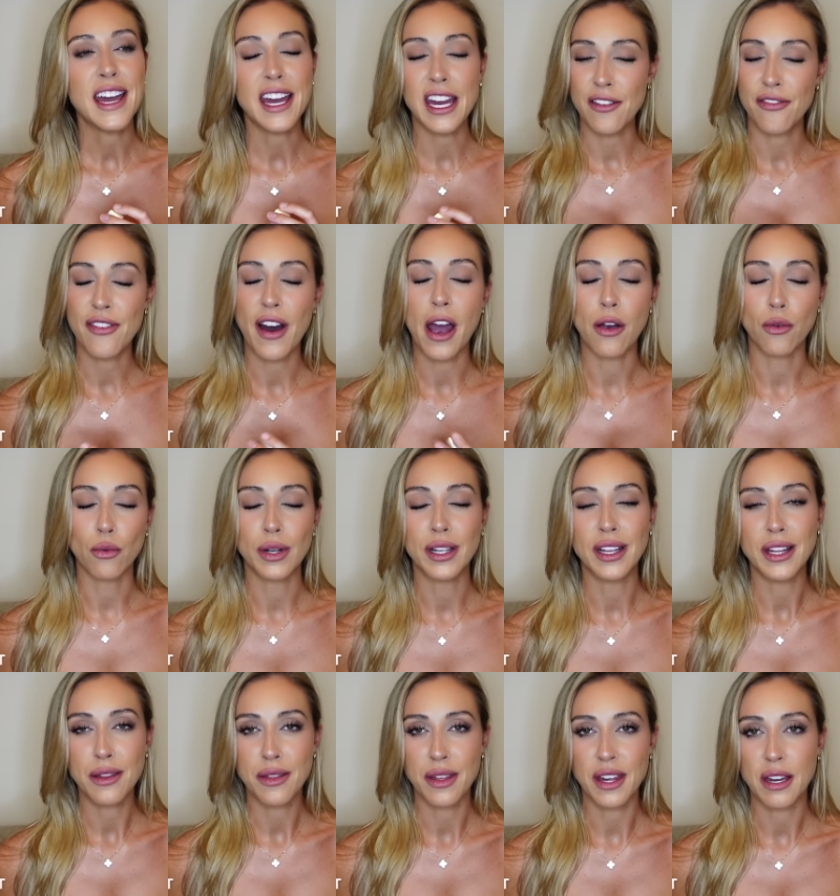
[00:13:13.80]
If I
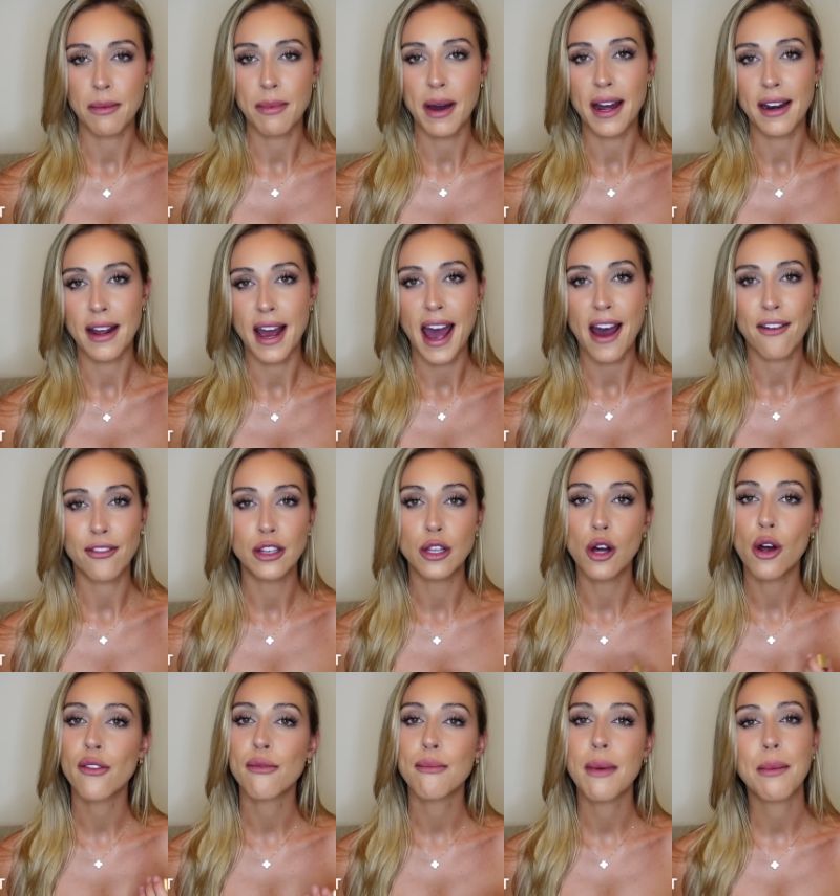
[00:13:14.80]
really think about it, I have a
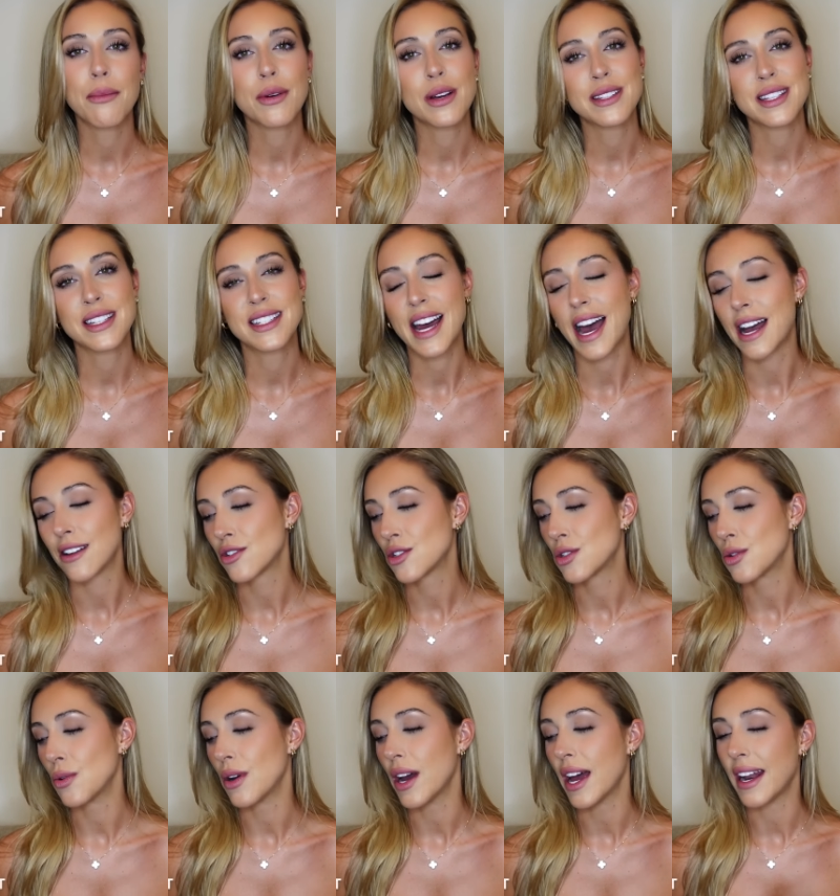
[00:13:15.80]
lot of memories attached
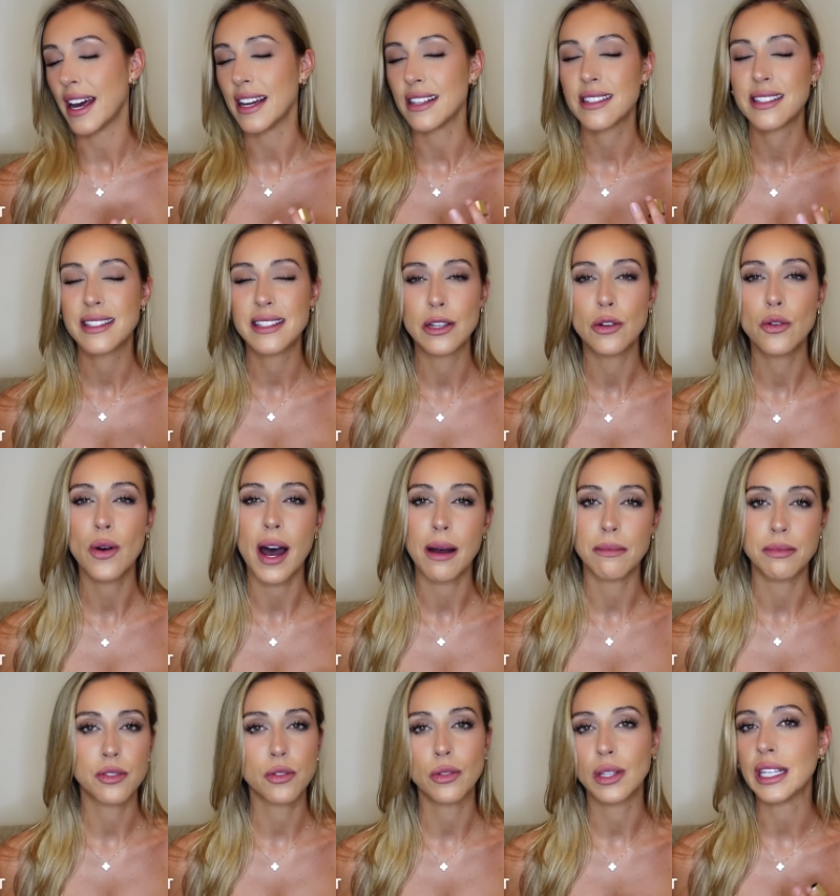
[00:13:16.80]
to it, and I still
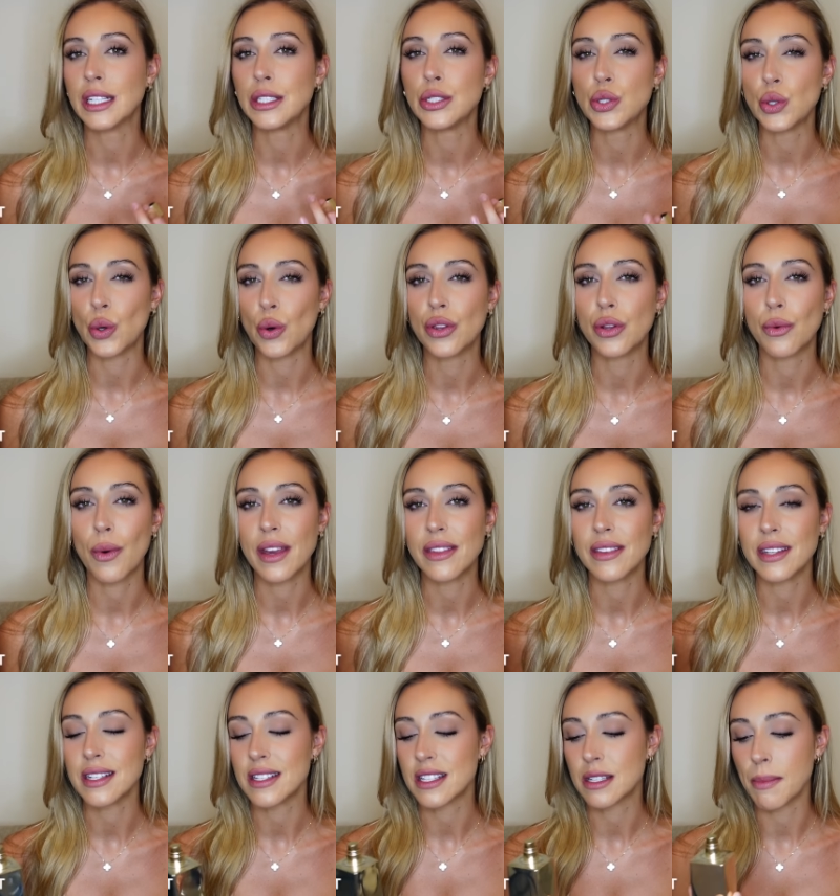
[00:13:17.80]
absolutely adore the way
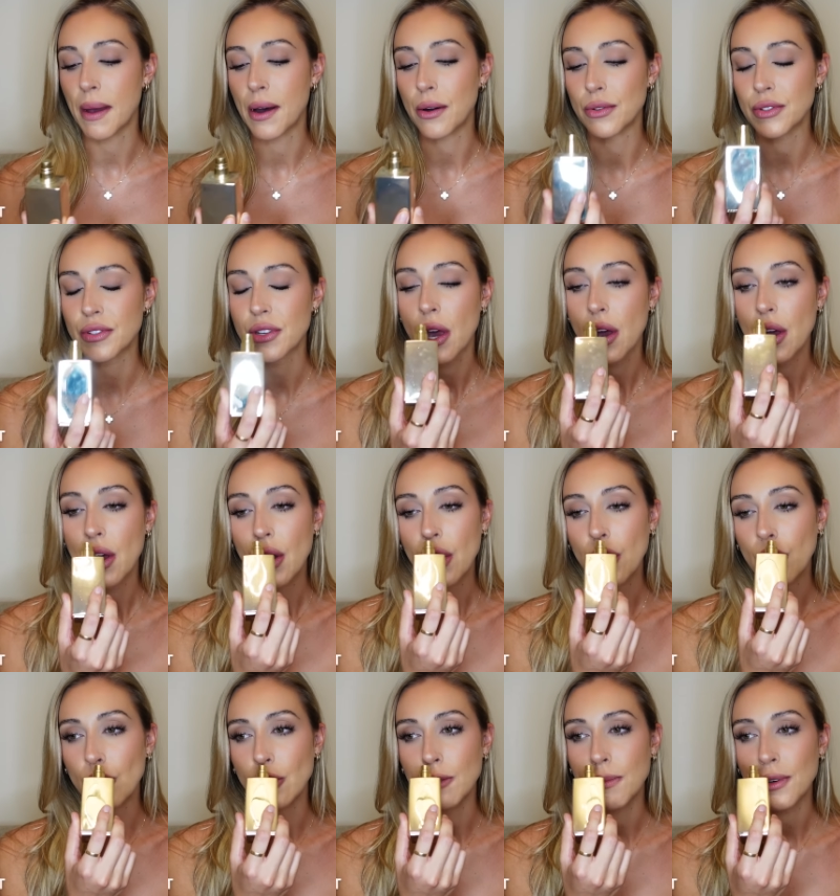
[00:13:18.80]
that it smells.
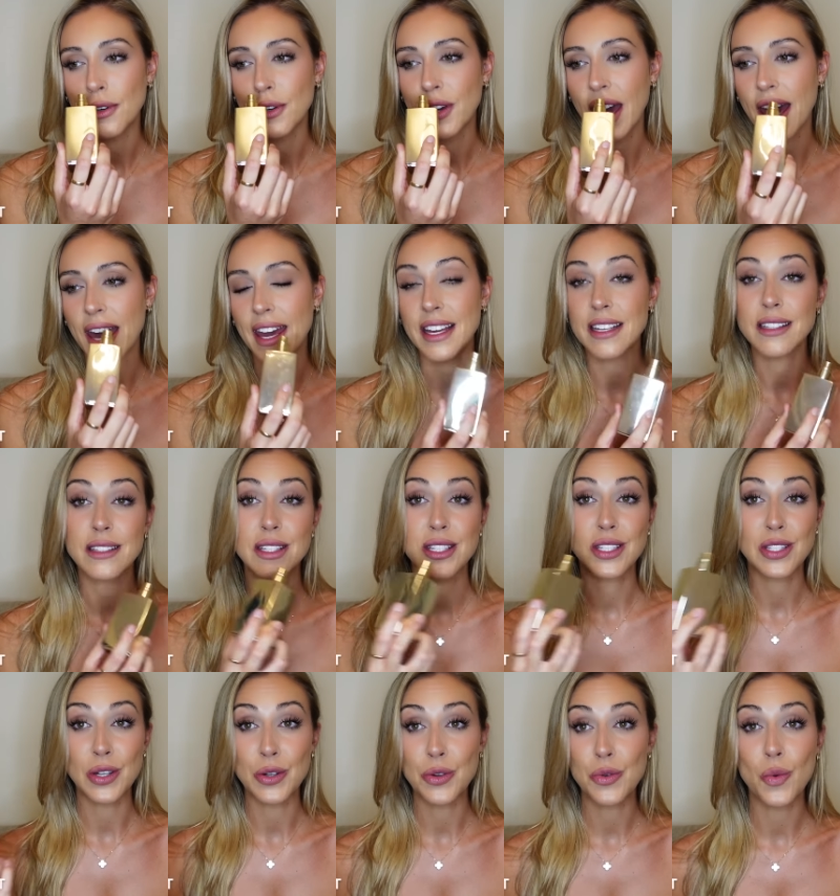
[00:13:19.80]
Oud Bouquet is
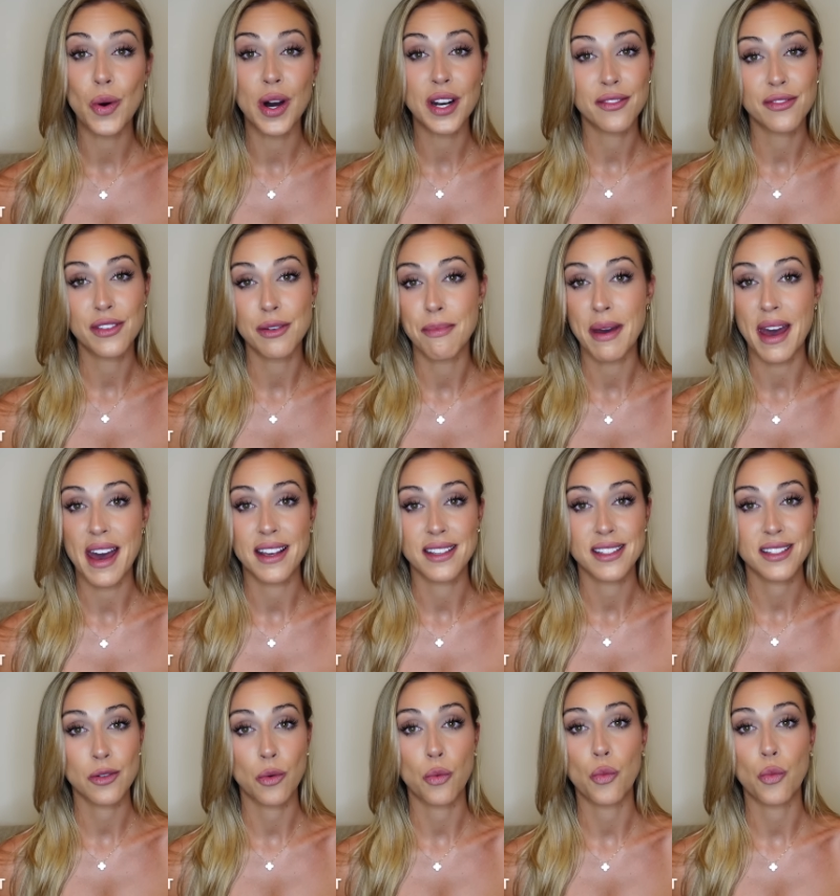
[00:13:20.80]
still one of the best.